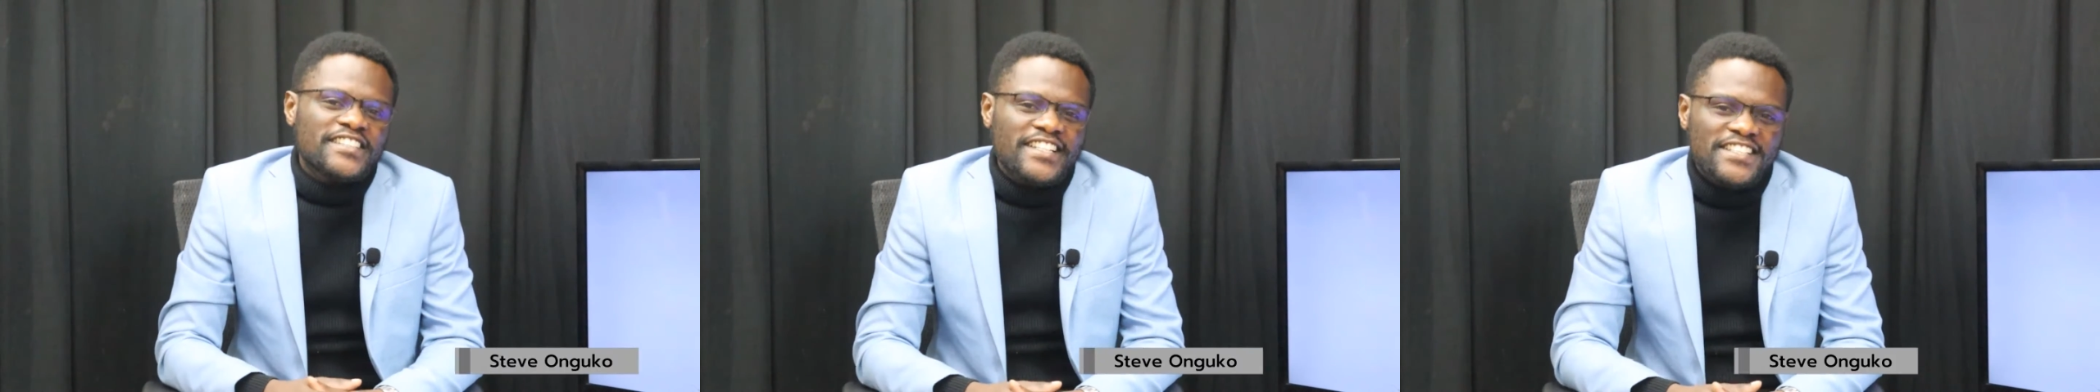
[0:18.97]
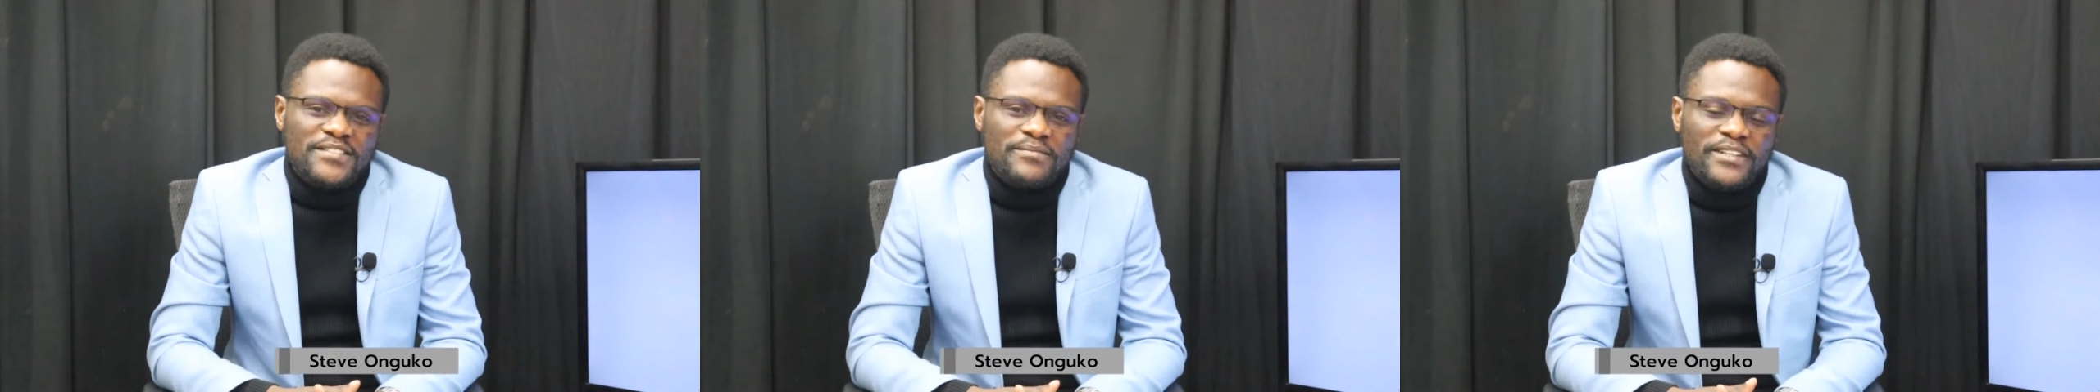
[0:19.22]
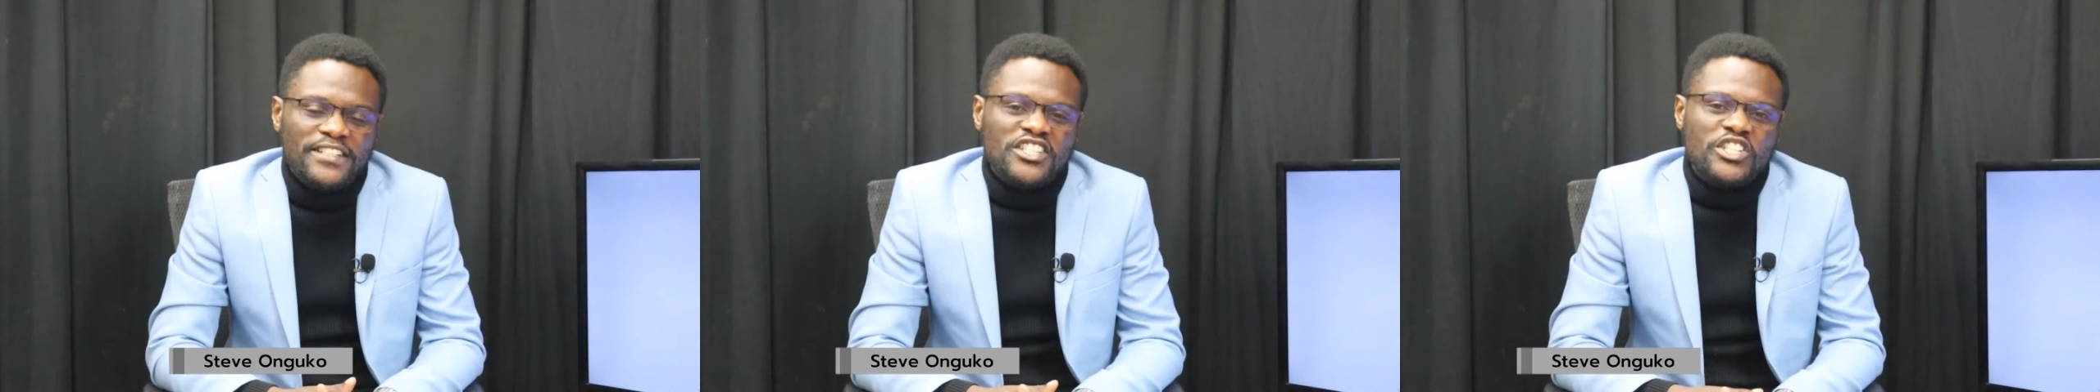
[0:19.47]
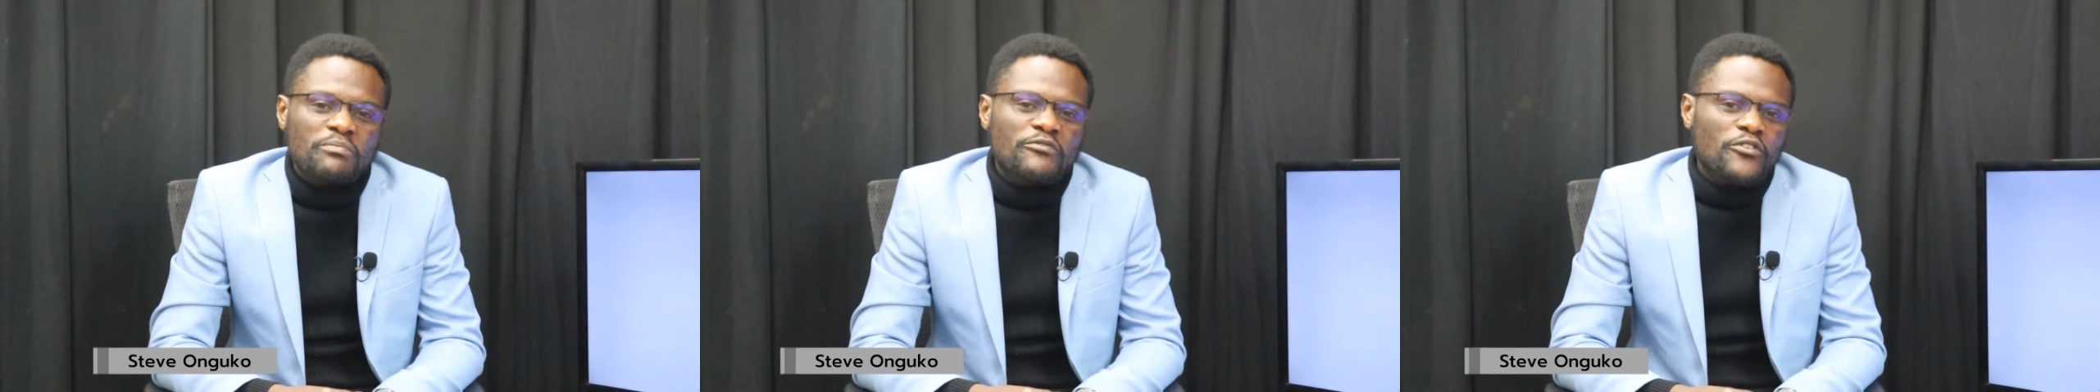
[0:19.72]
Nest
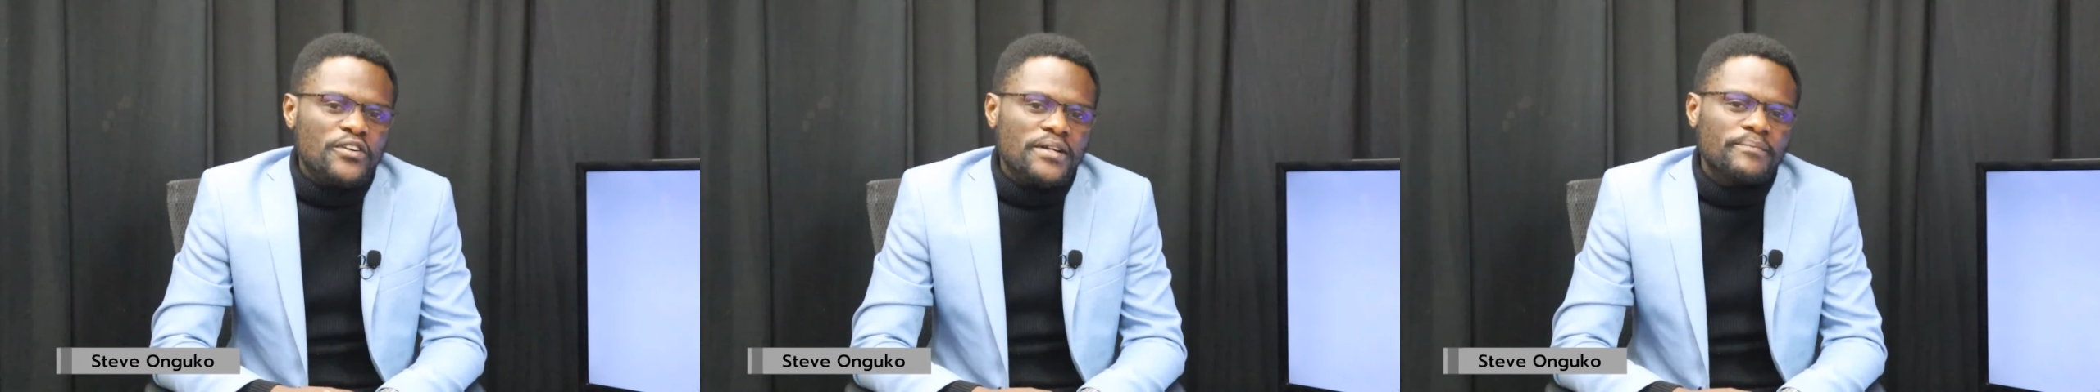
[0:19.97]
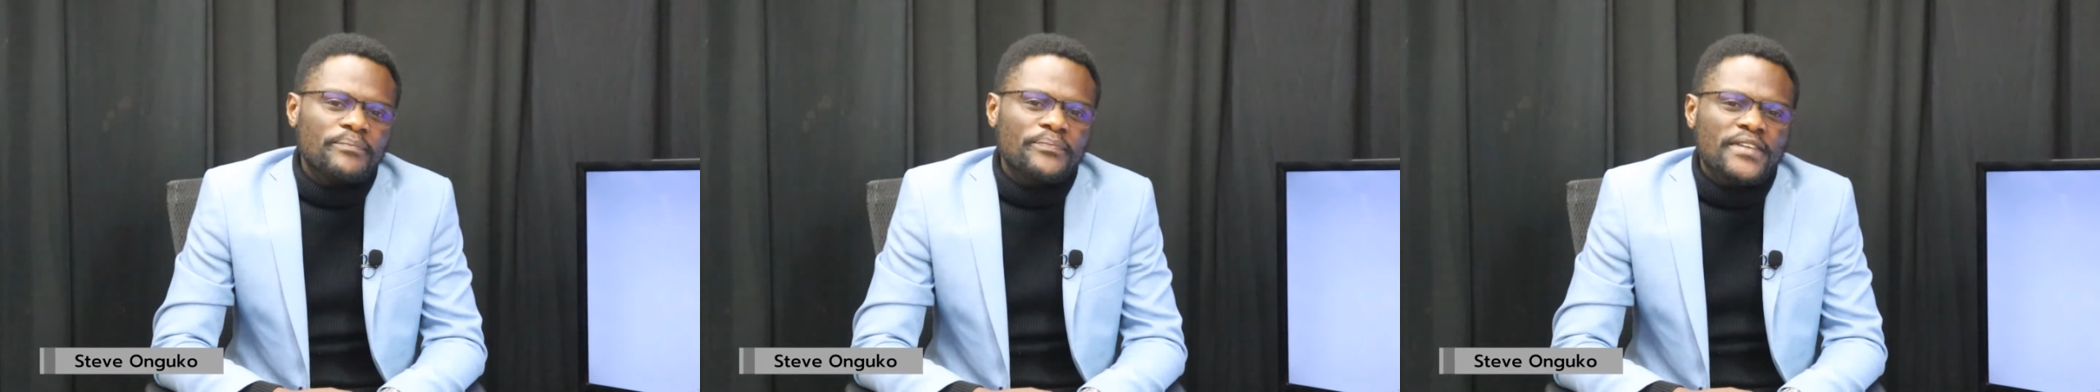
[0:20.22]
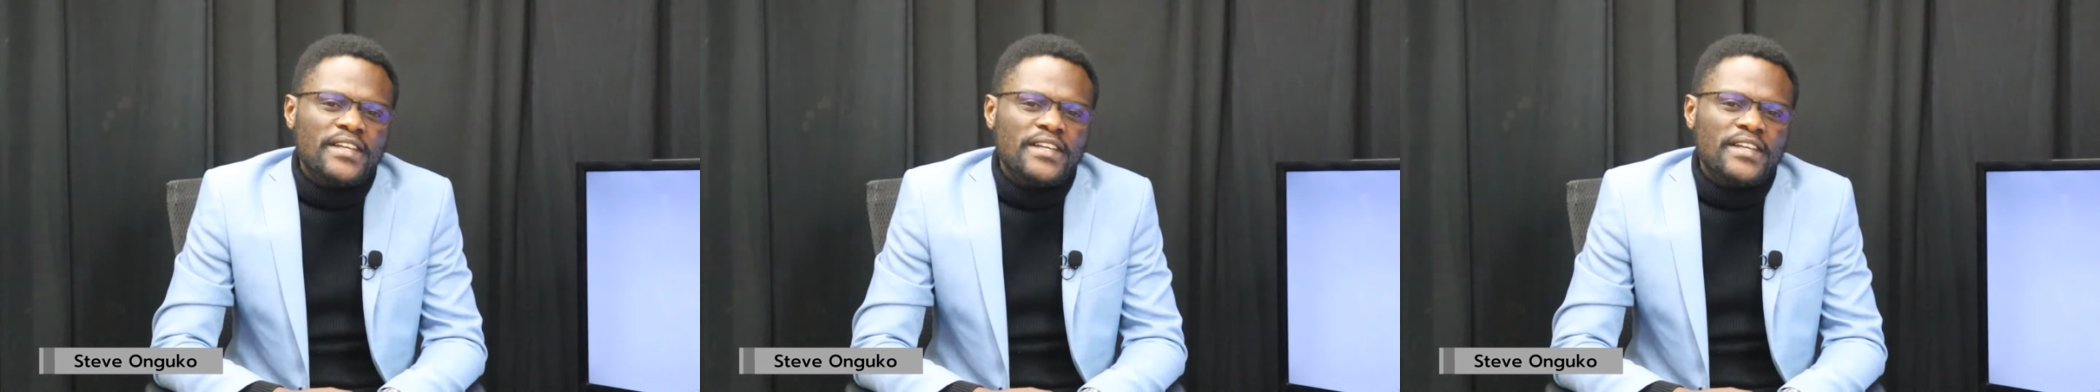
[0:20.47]
Mentorship Forum,